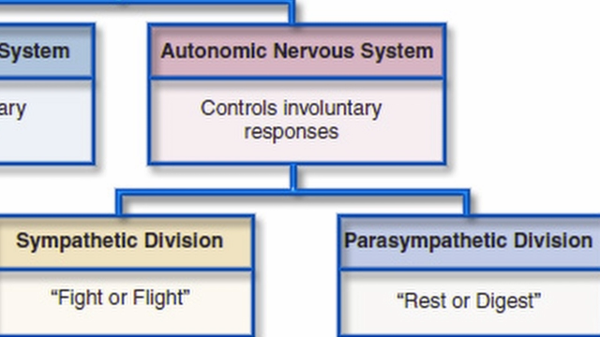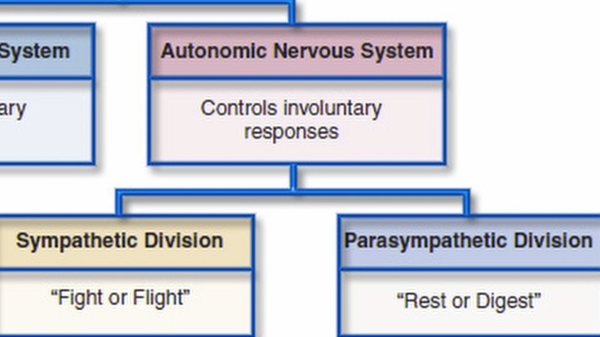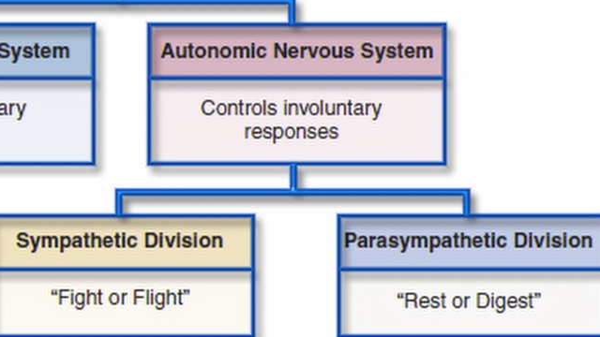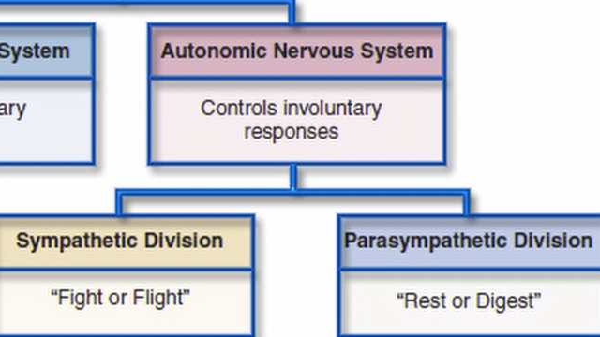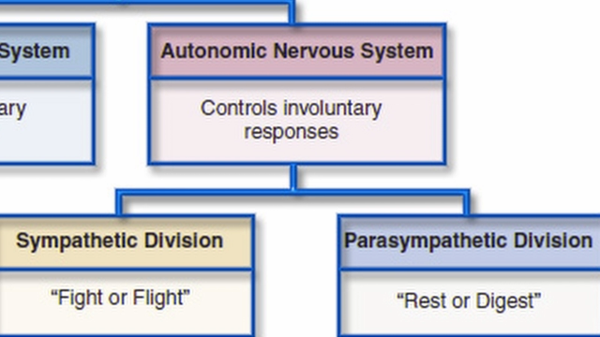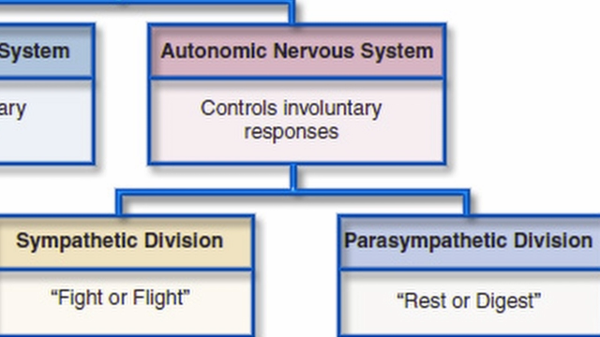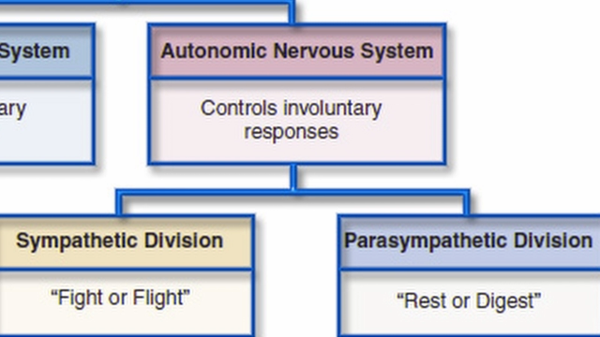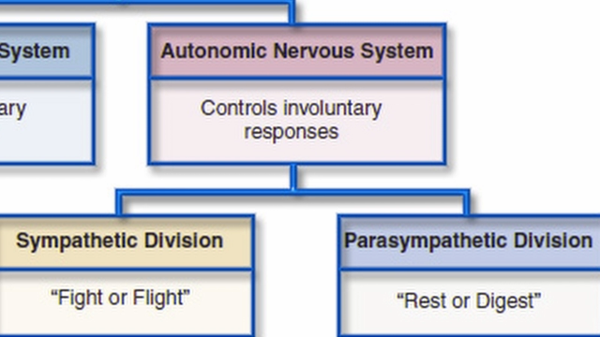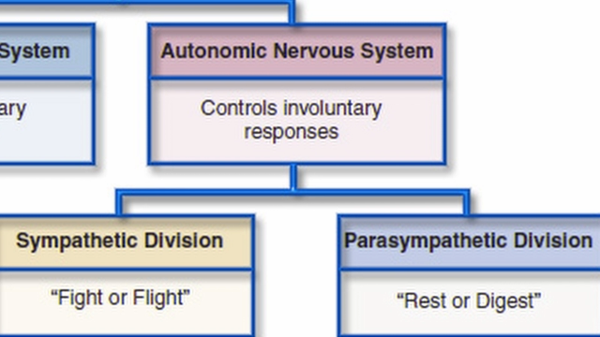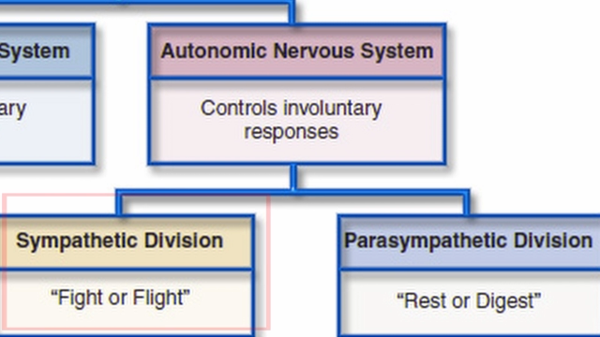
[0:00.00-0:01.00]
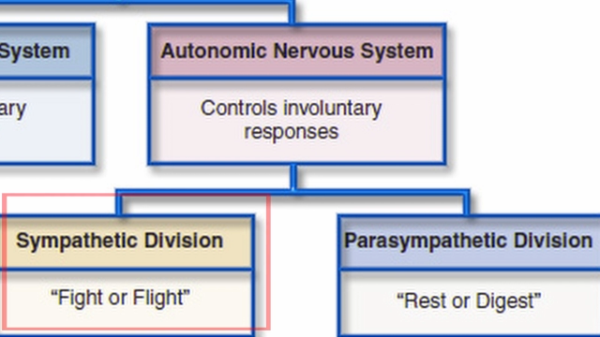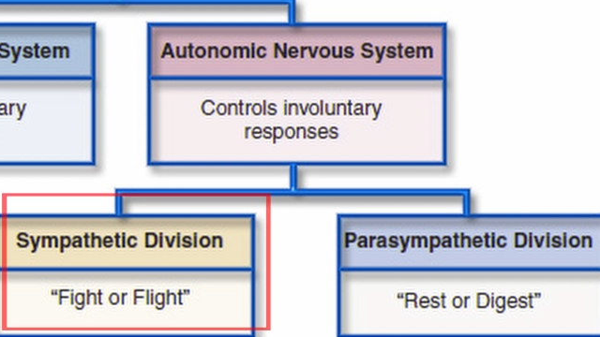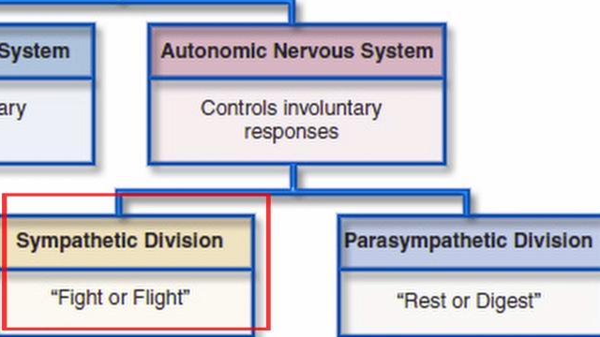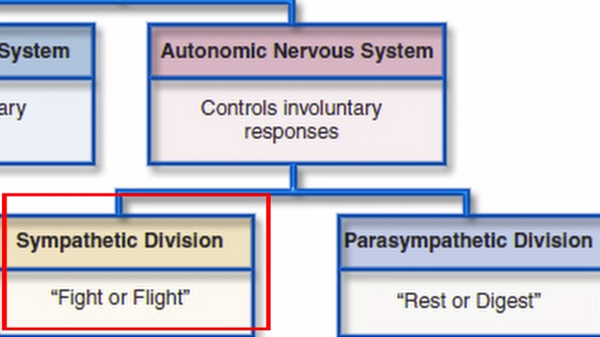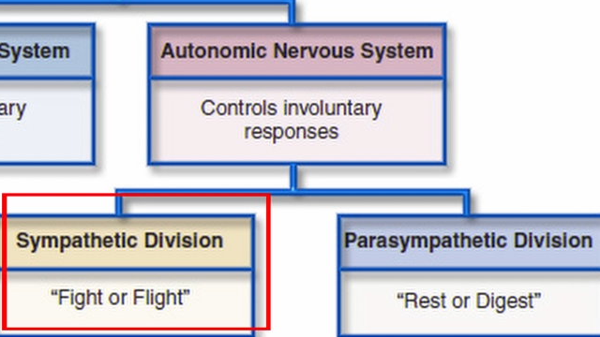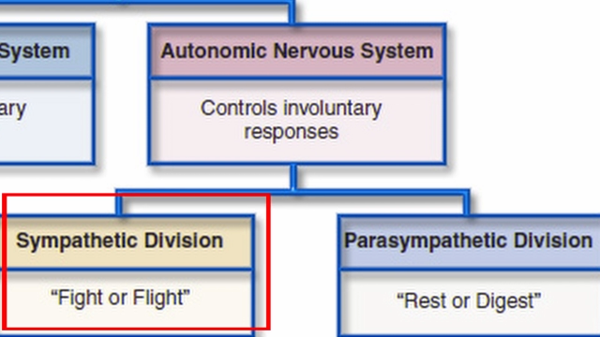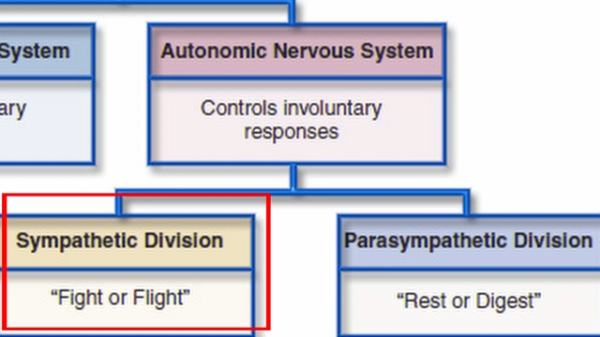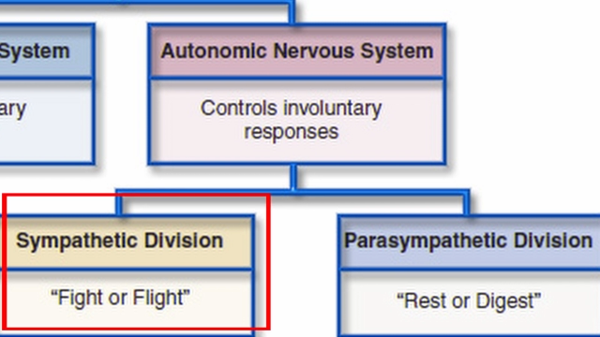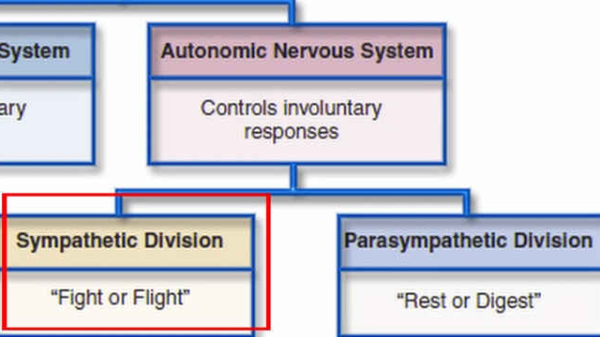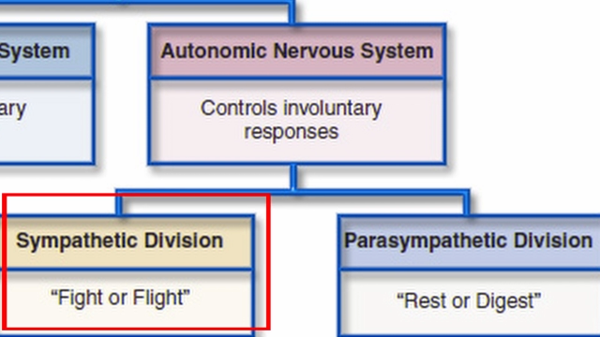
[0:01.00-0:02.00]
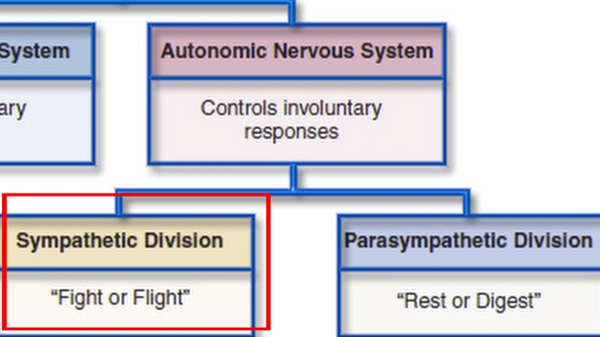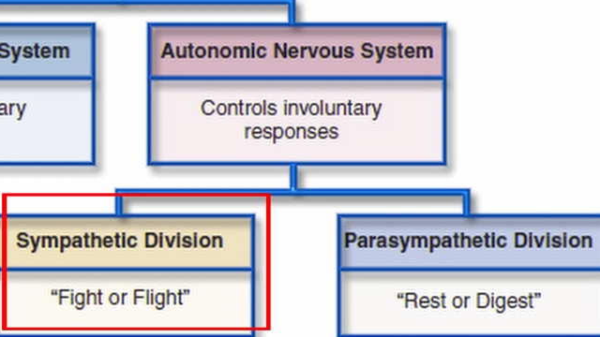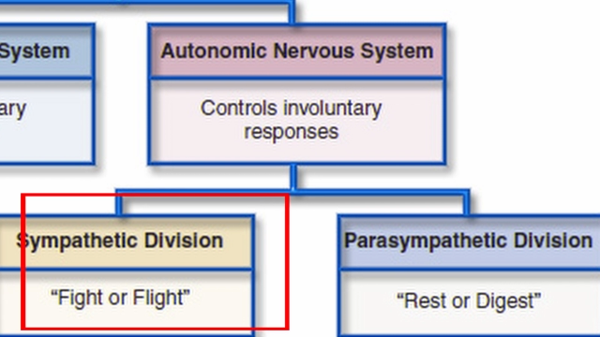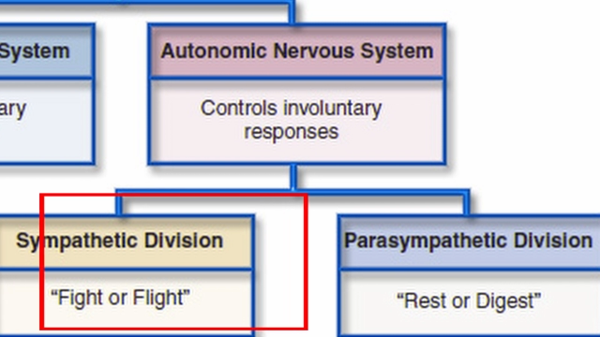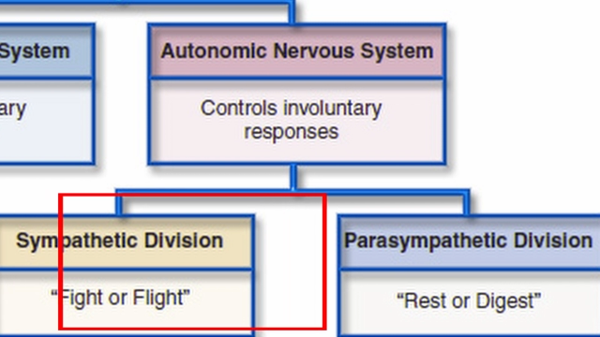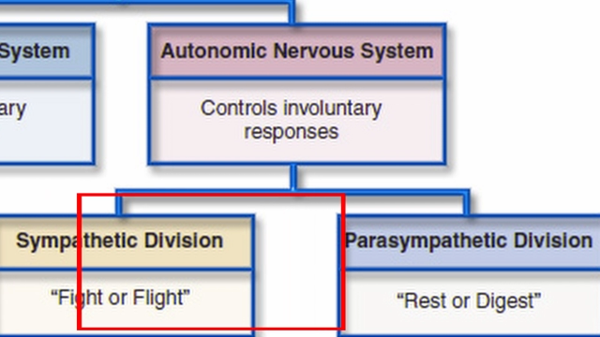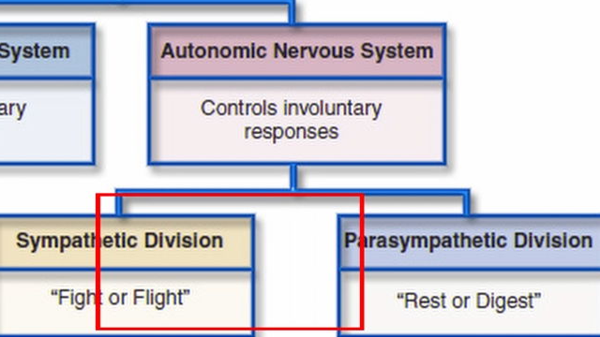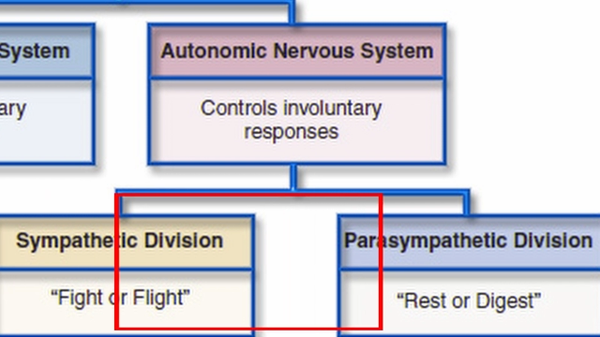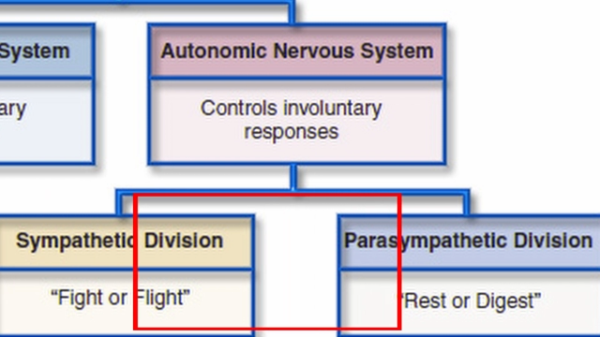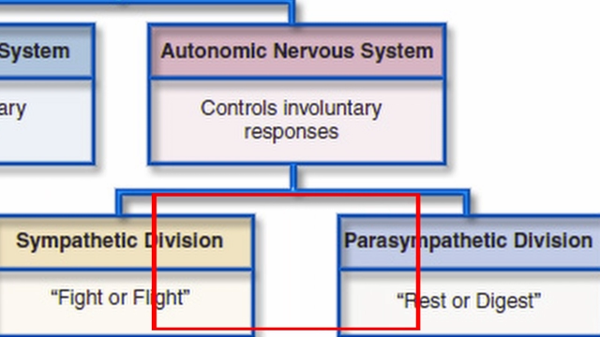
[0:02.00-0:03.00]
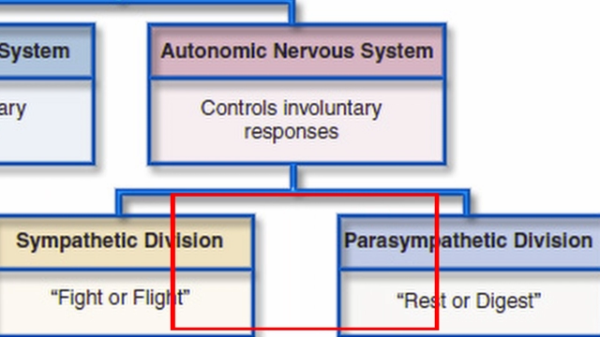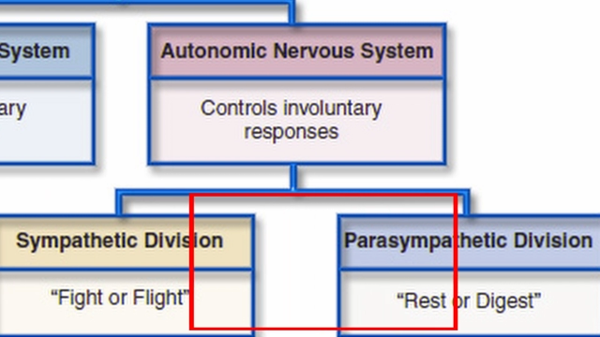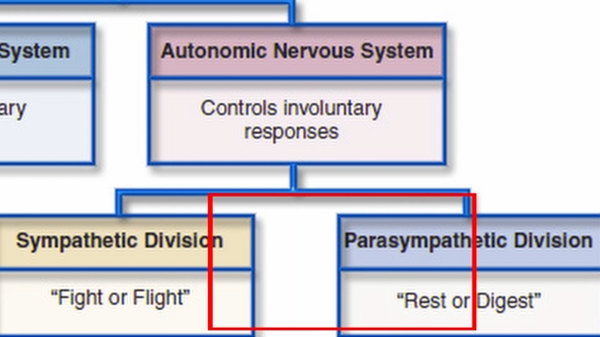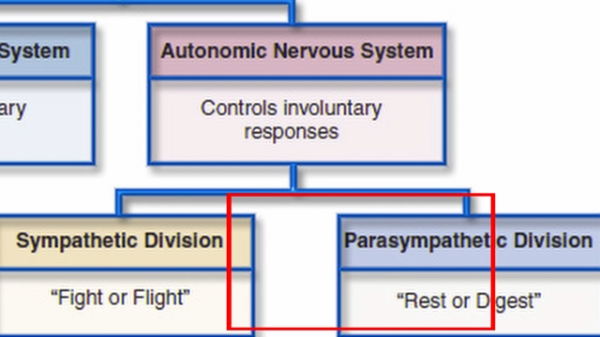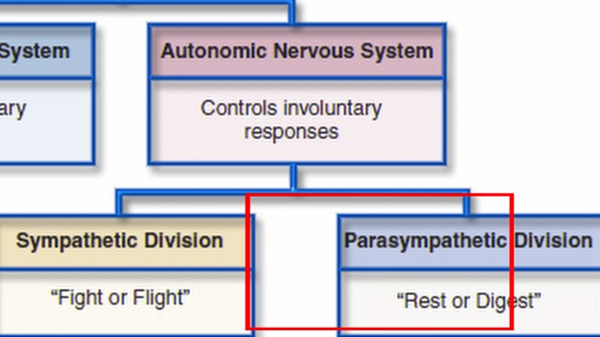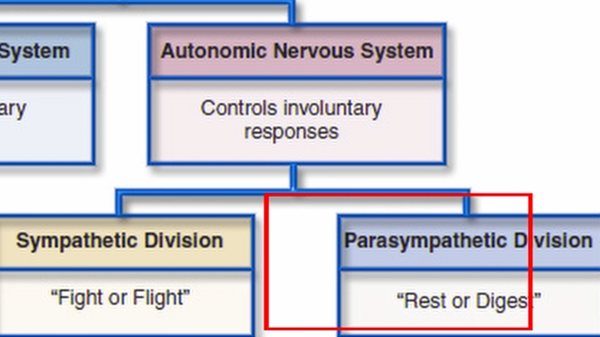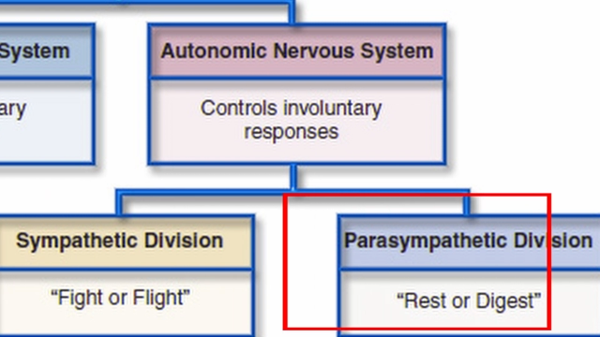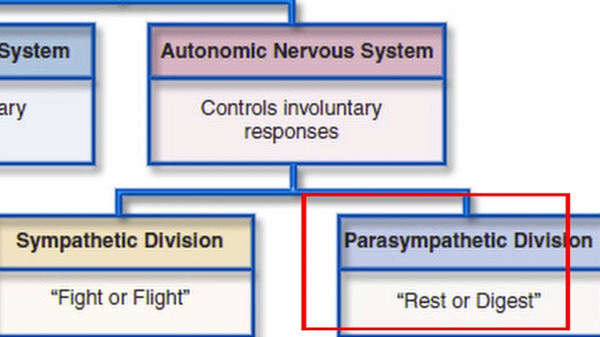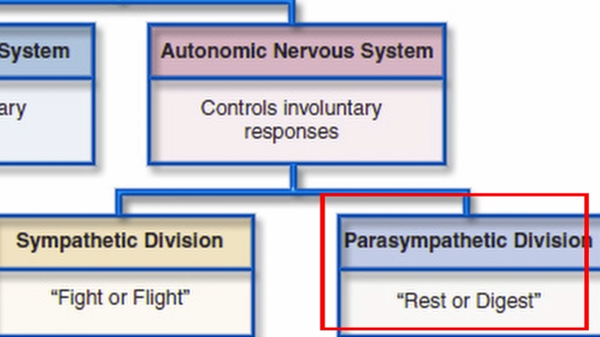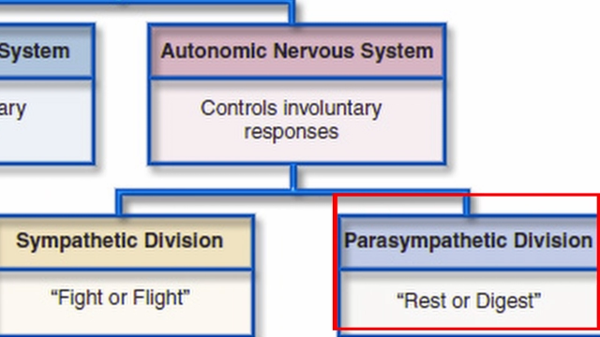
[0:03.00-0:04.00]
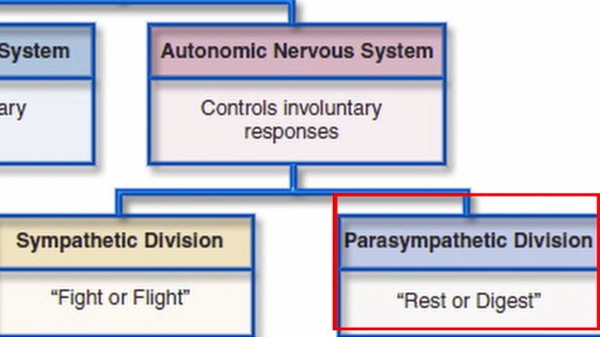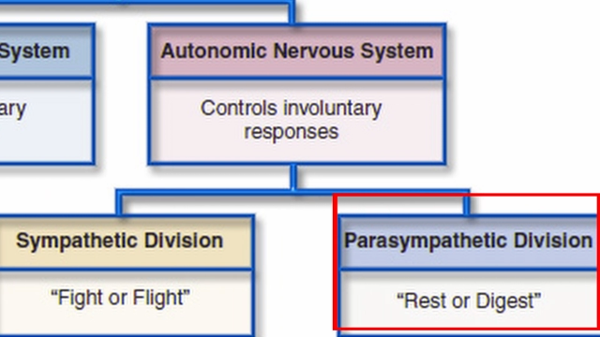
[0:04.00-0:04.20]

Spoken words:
[unreadable: no face in view]